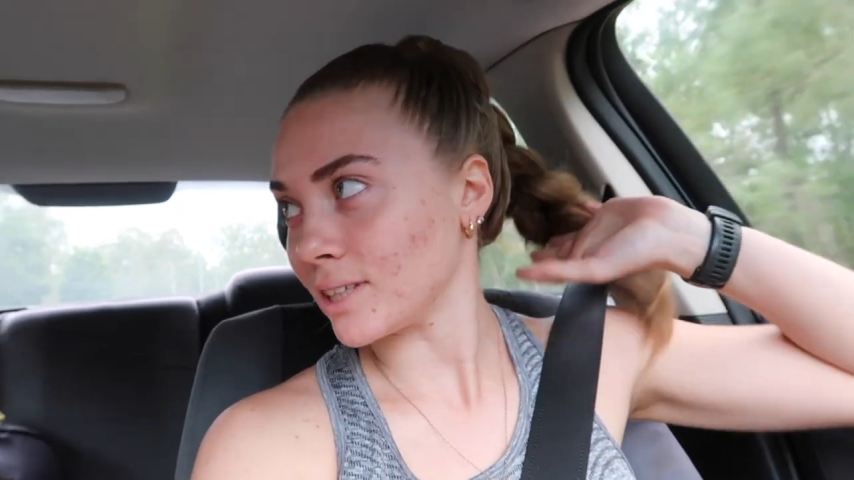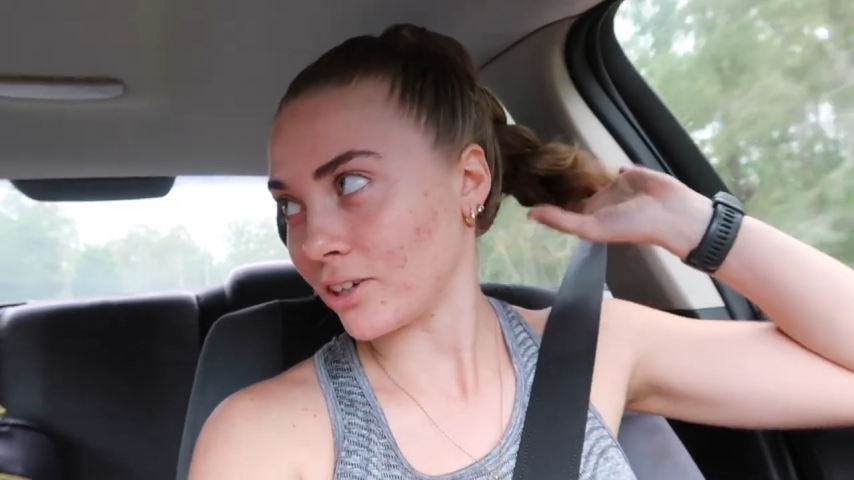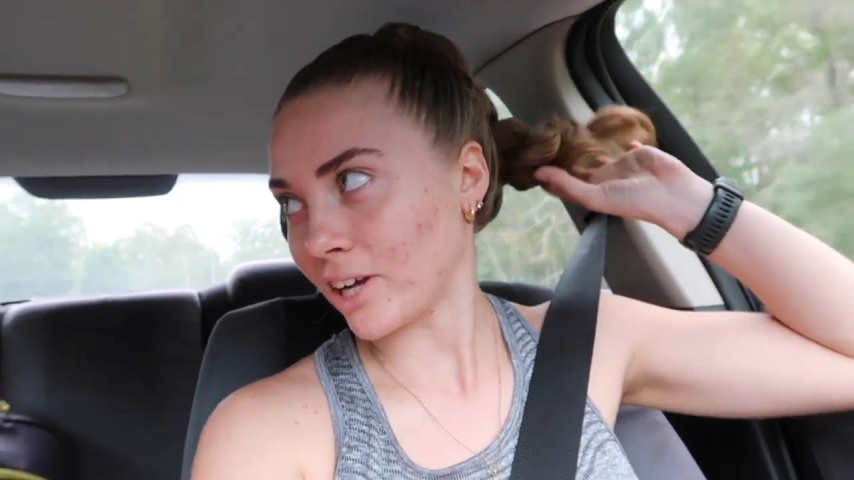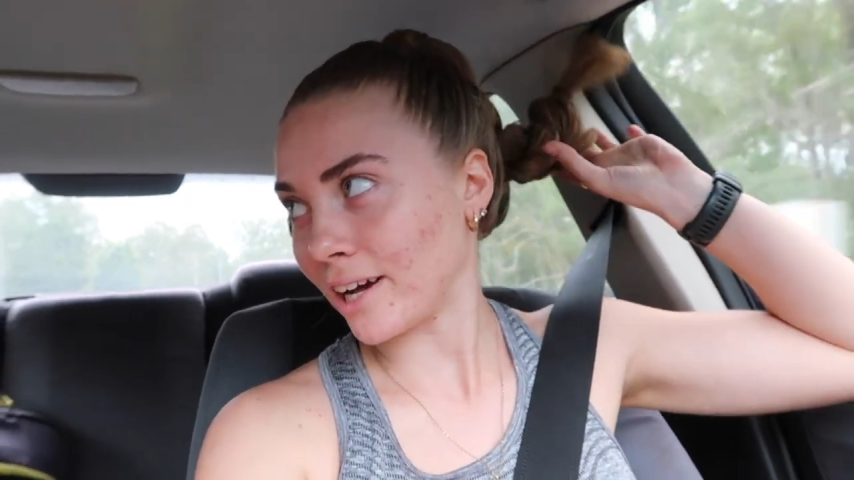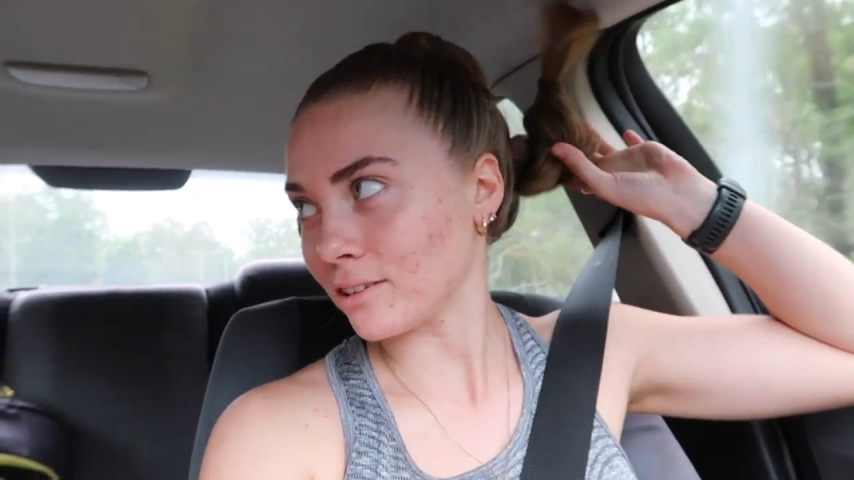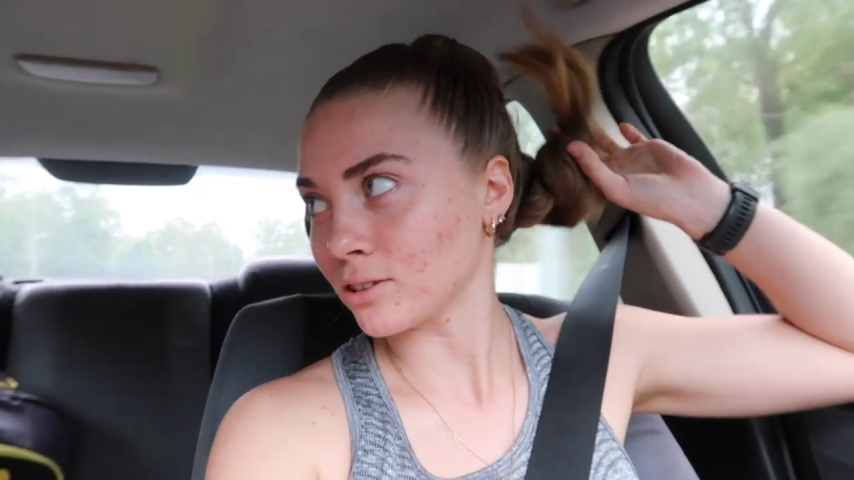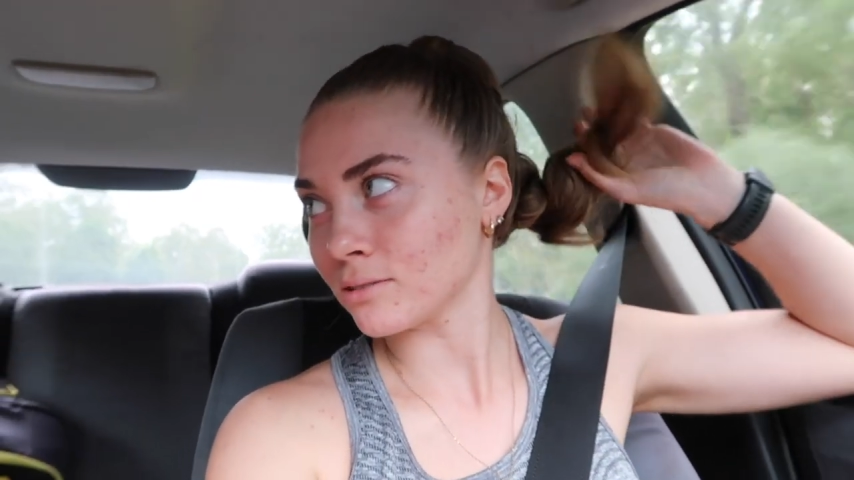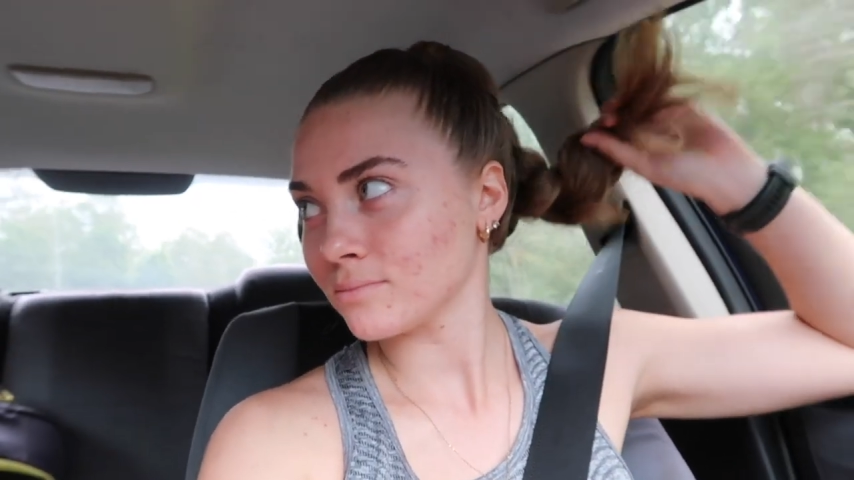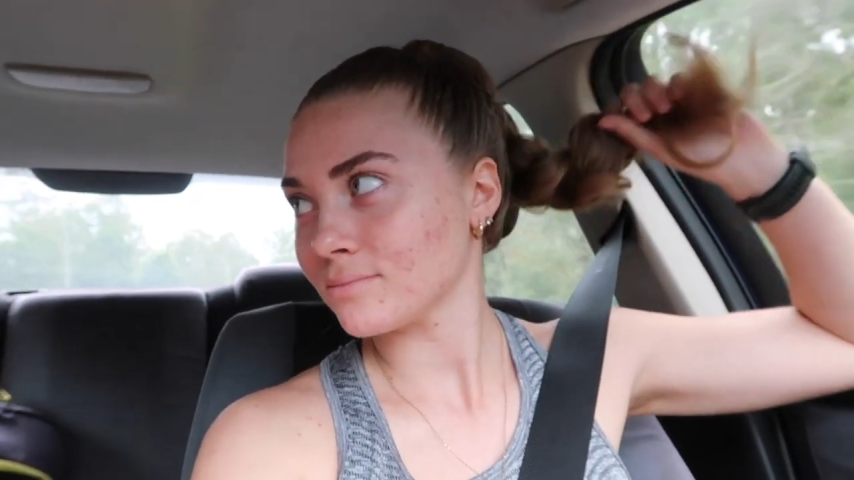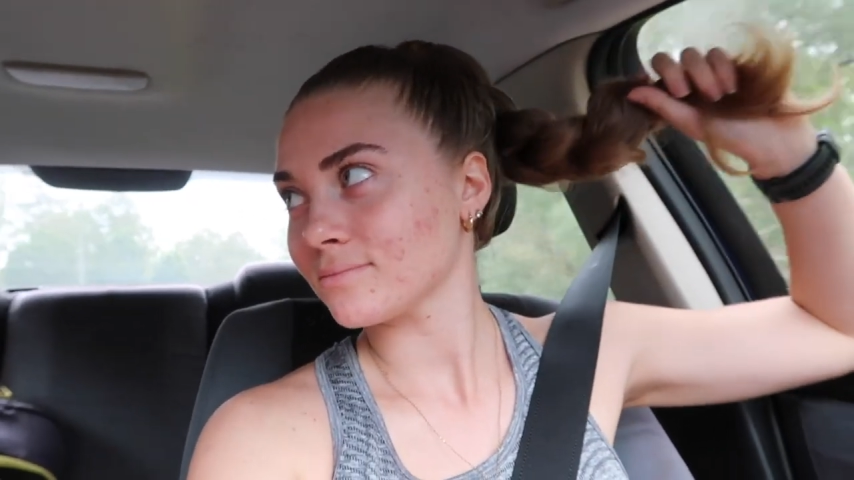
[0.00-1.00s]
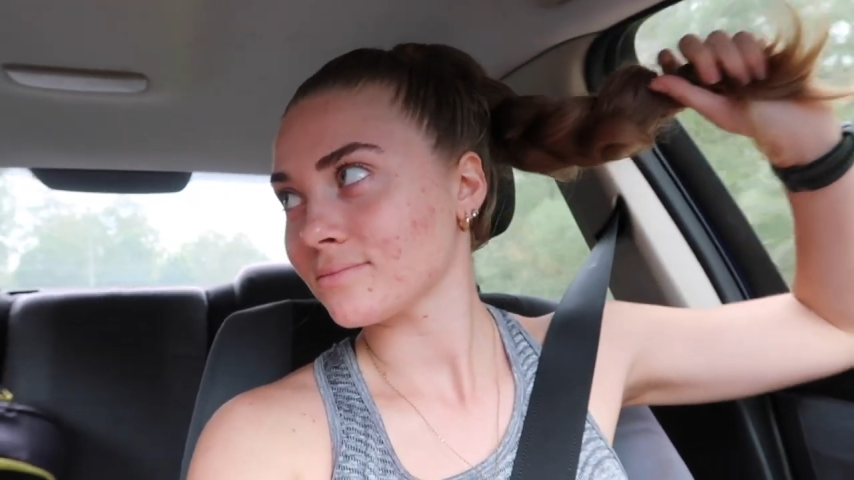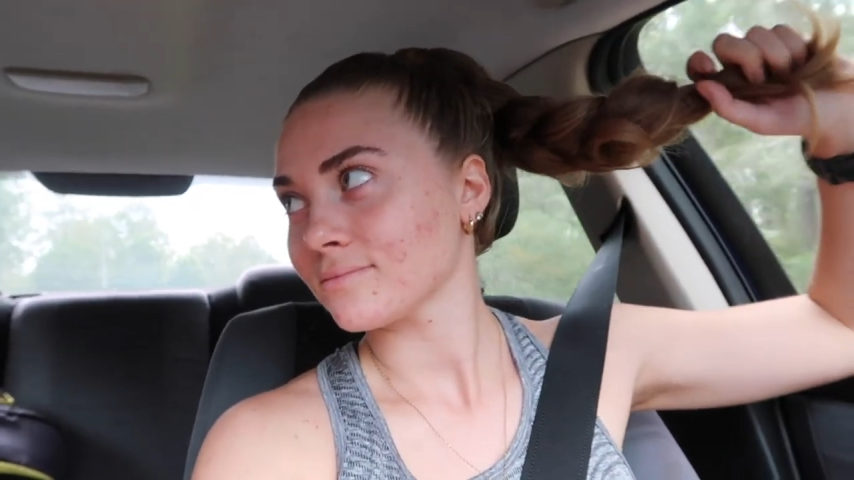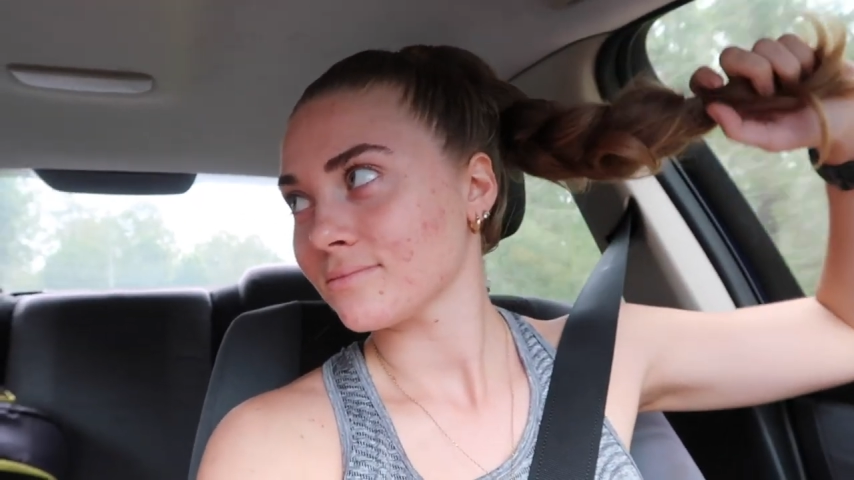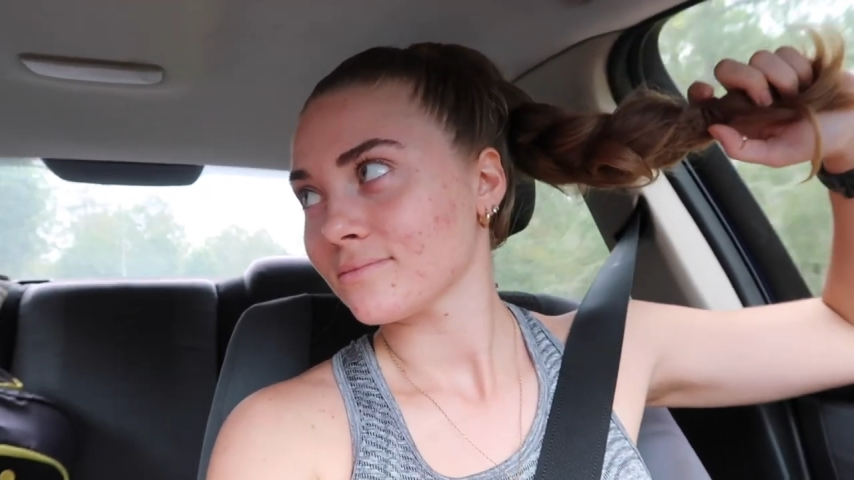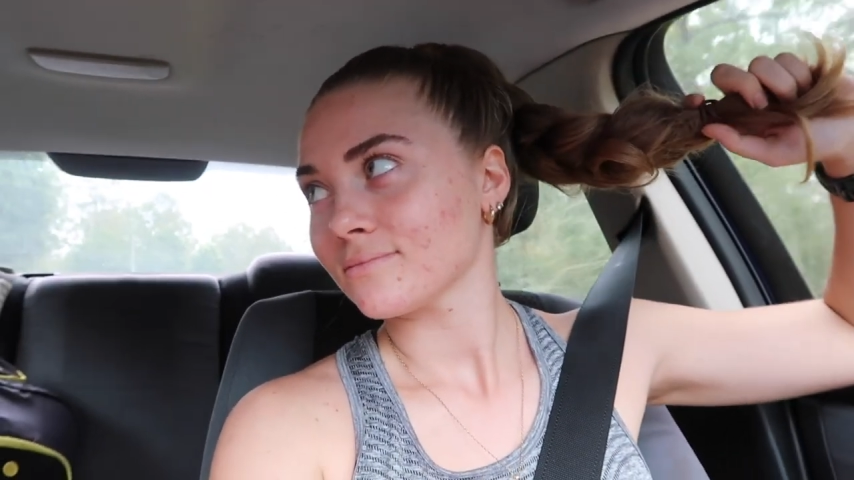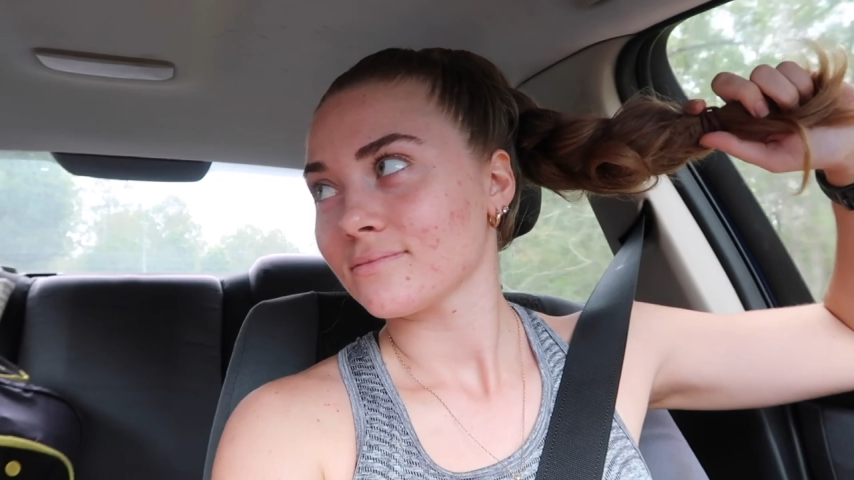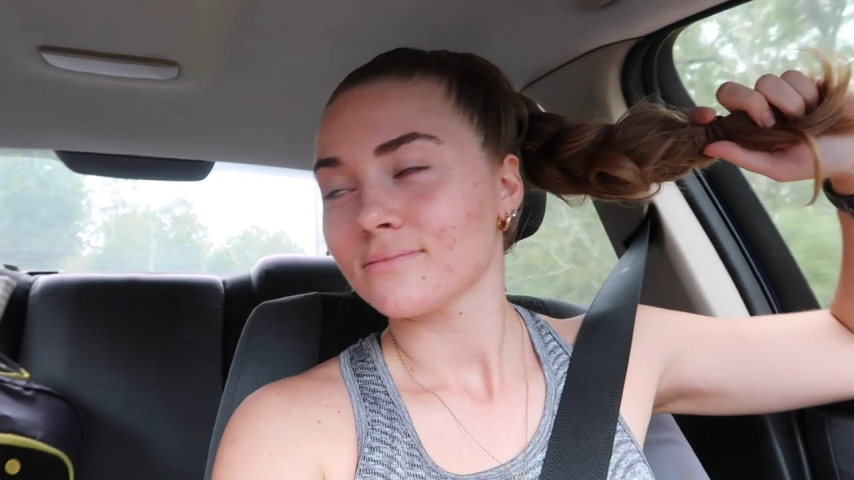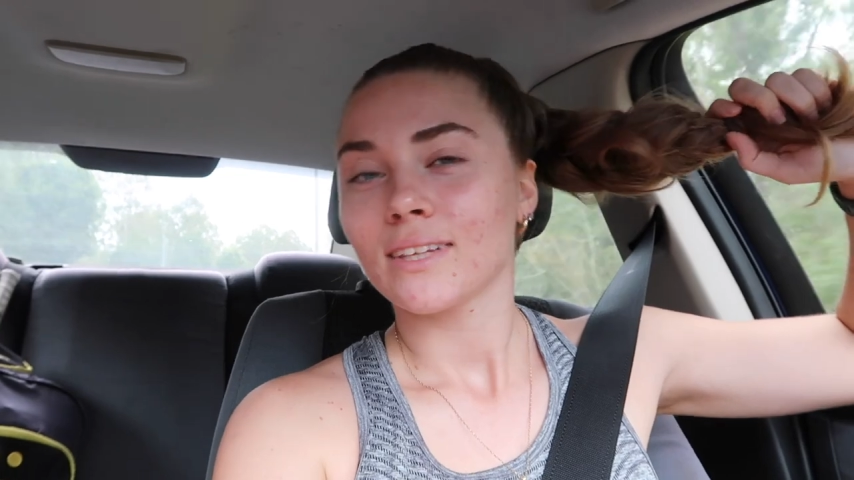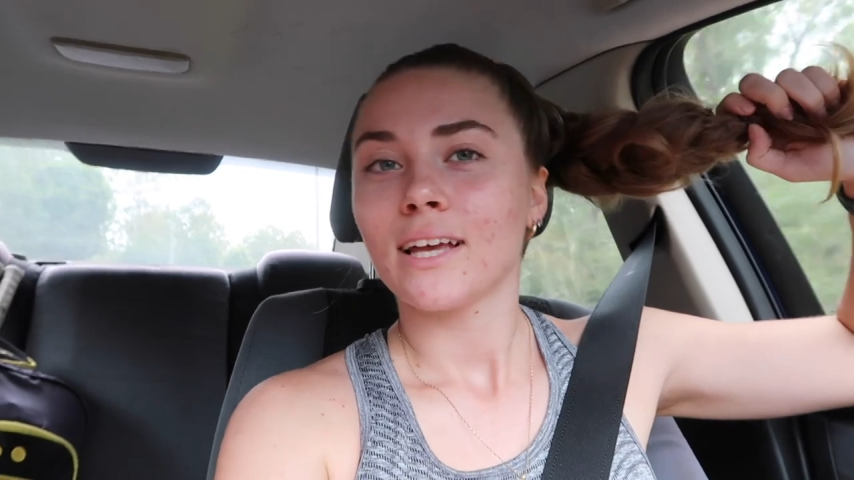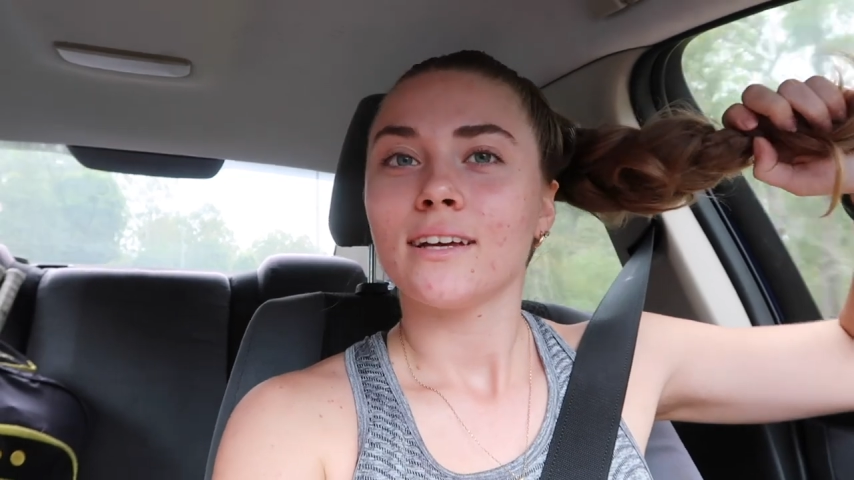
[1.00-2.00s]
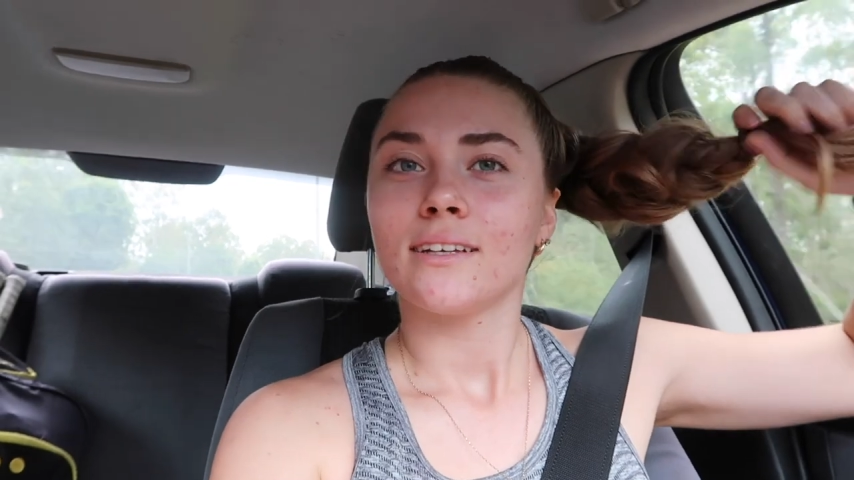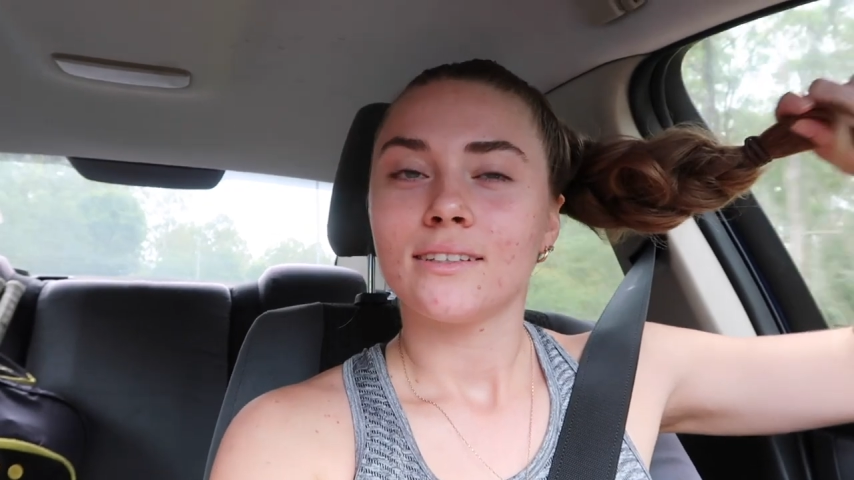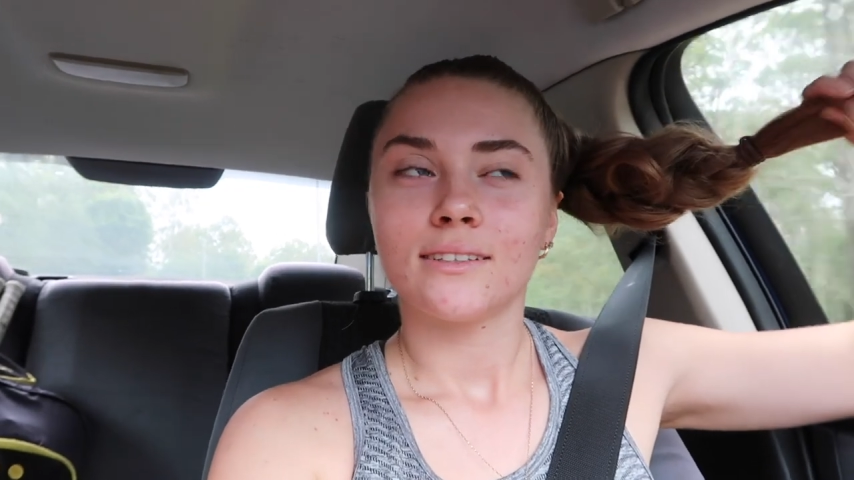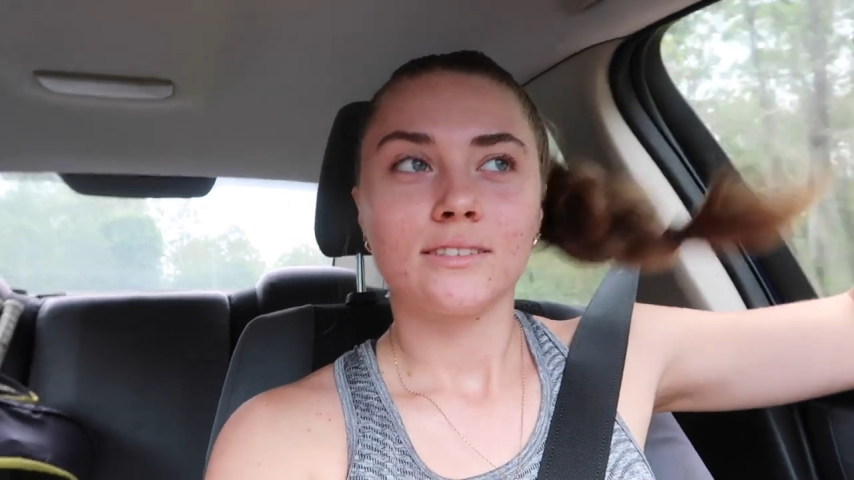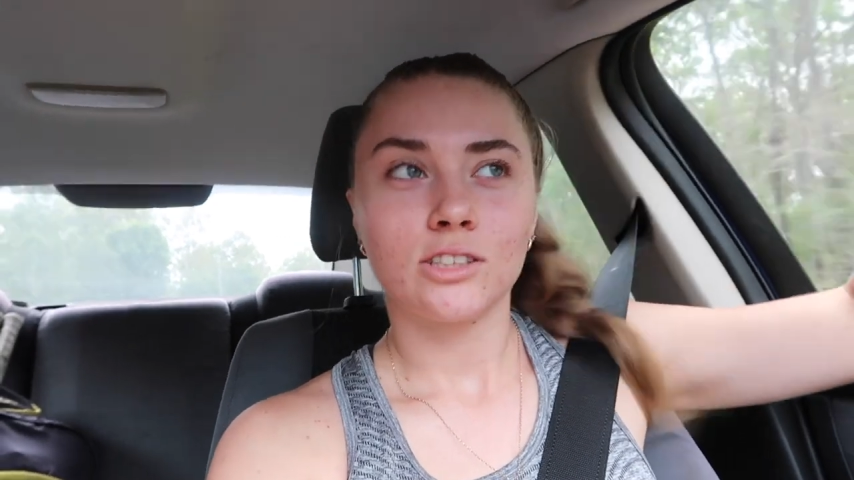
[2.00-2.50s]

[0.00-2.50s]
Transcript: don't know how long.